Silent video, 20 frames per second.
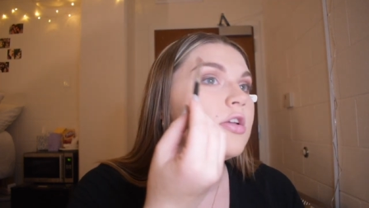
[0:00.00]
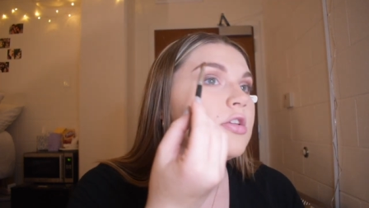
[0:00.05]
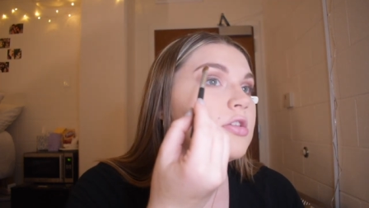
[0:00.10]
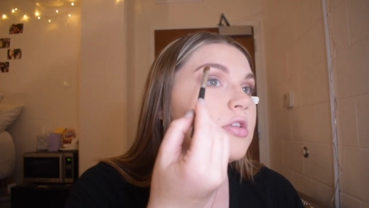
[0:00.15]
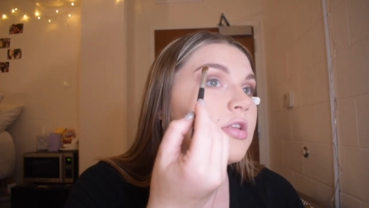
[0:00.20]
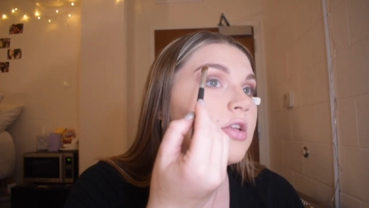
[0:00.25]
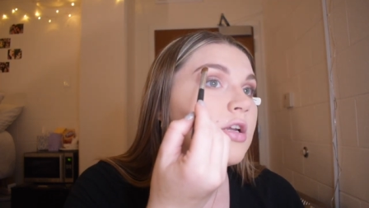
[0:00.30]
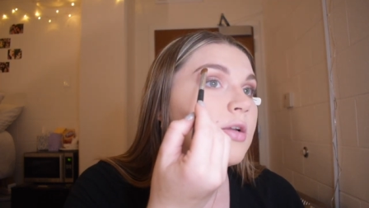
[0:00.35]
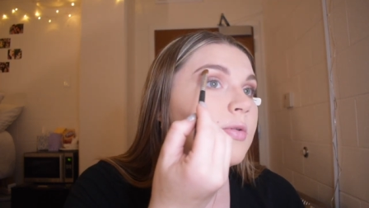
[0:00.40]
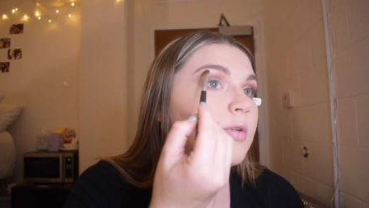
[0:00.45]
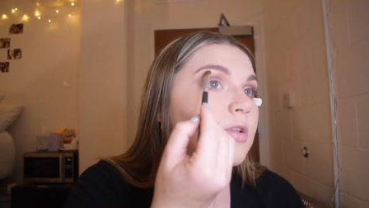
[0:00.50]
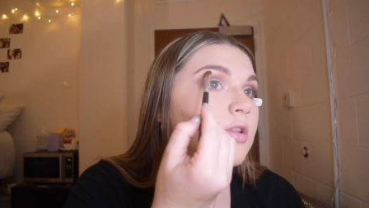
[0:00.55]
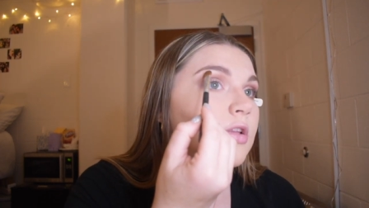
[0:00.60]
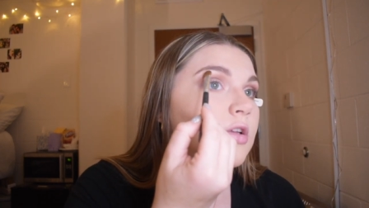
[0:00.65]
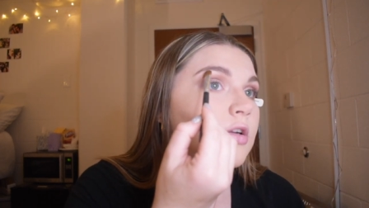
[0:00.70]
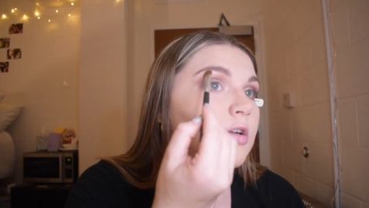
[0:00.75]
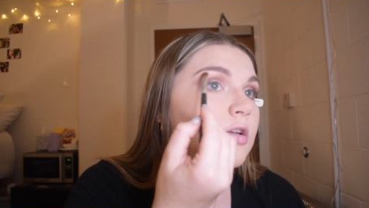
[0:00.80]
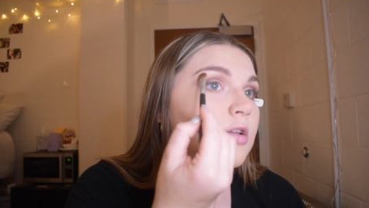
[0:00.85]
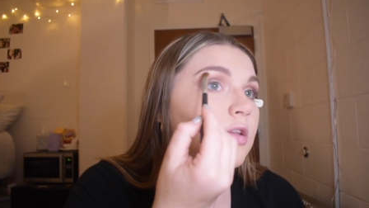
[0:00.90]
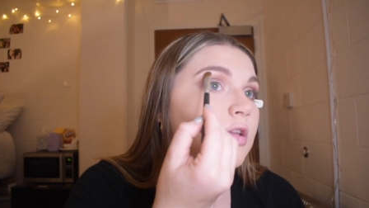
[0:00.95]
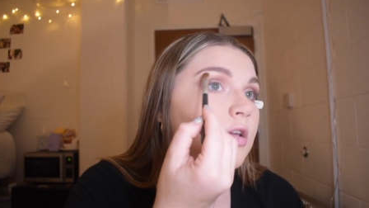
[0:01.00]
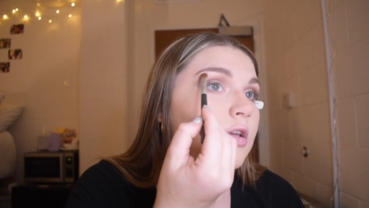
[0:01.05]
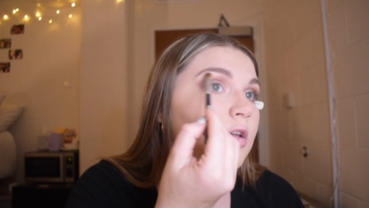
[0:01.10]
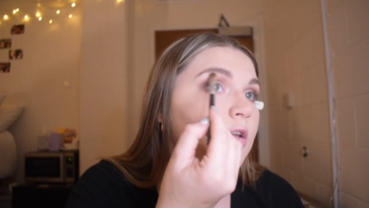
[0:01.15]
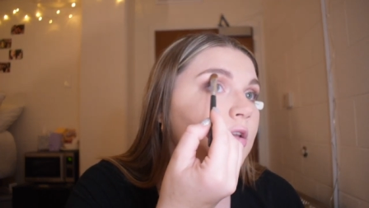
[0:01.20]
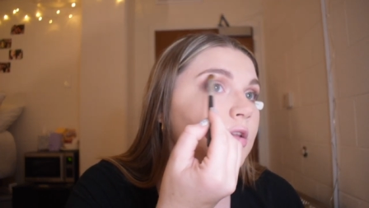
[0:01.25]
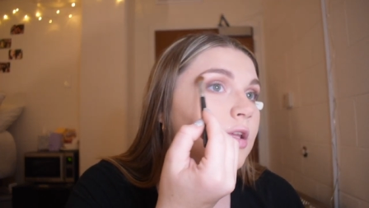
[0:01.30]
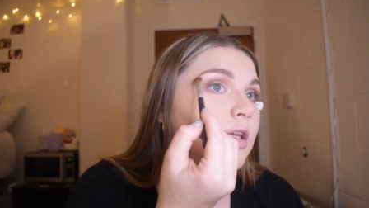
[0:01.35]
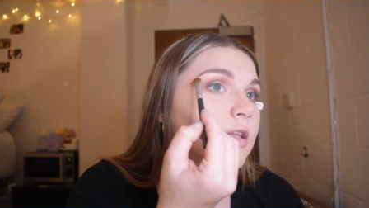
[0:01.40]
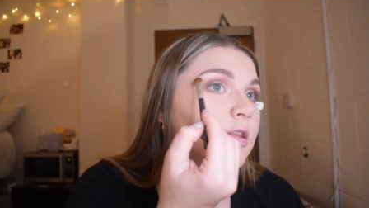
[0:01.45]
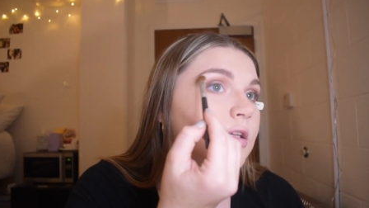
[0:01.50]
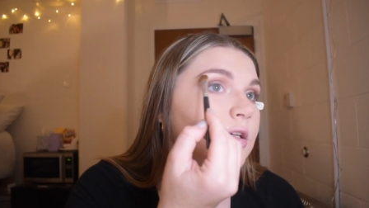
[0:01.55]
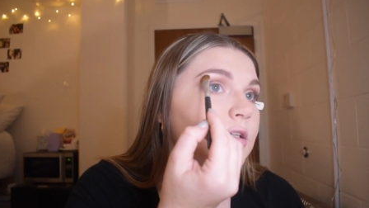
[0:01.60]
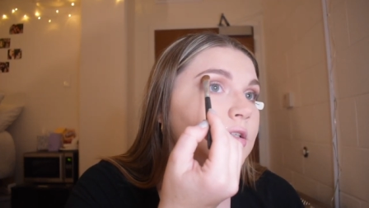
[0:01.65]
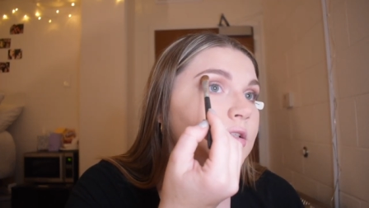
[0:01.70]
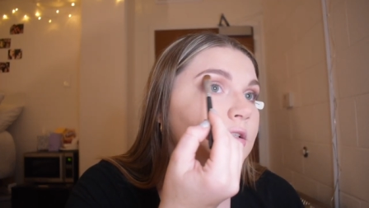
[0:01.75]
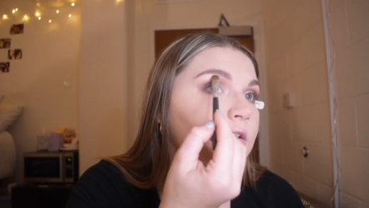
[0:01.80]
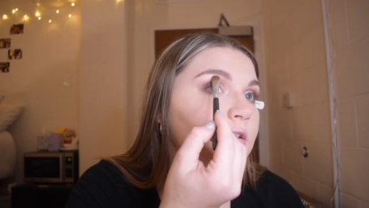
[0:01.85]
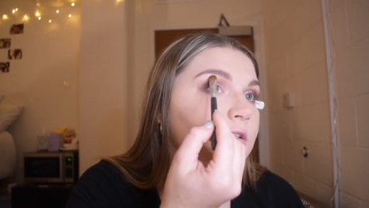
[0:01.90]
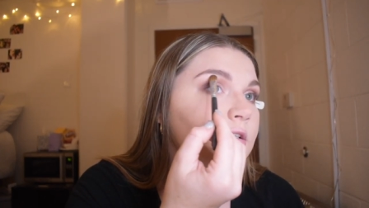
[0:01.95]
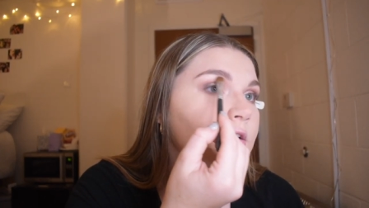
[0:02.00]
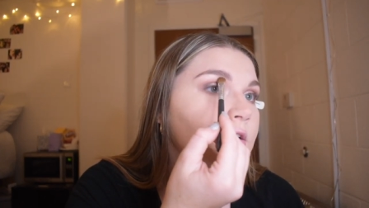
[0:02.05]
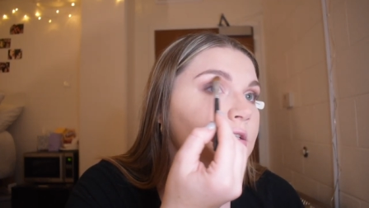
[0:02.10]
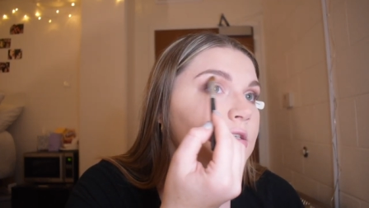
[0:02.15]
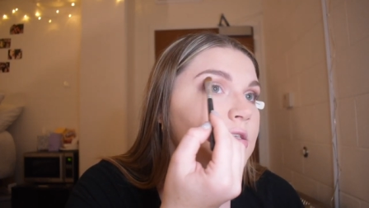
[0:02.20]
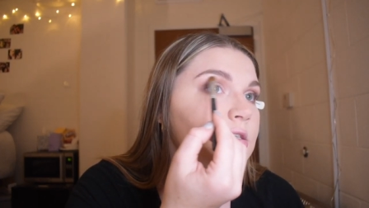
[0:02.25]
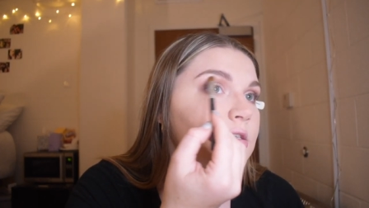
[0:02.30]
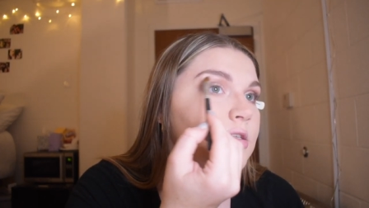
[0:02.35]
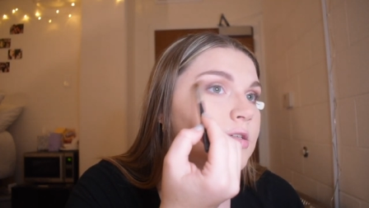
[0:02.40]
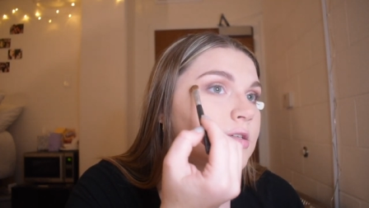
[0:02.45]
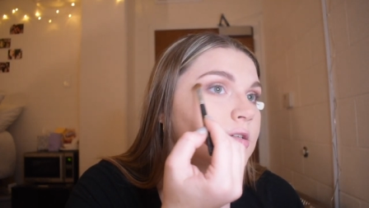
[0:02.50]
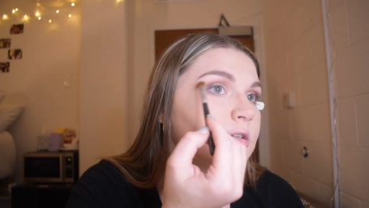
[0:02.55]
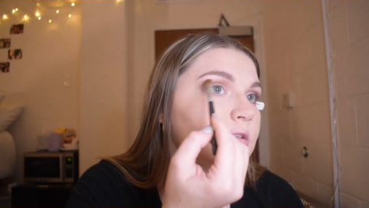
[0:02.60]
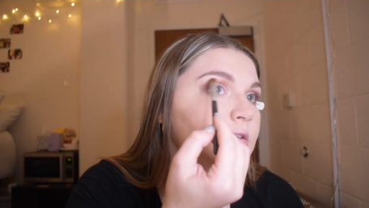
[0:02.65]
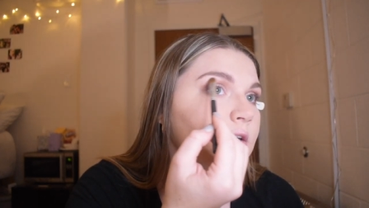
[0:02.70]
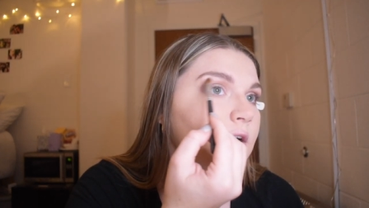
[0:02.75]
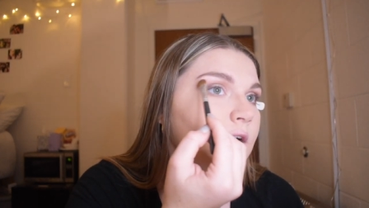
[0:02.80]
So then I literally, like this, just,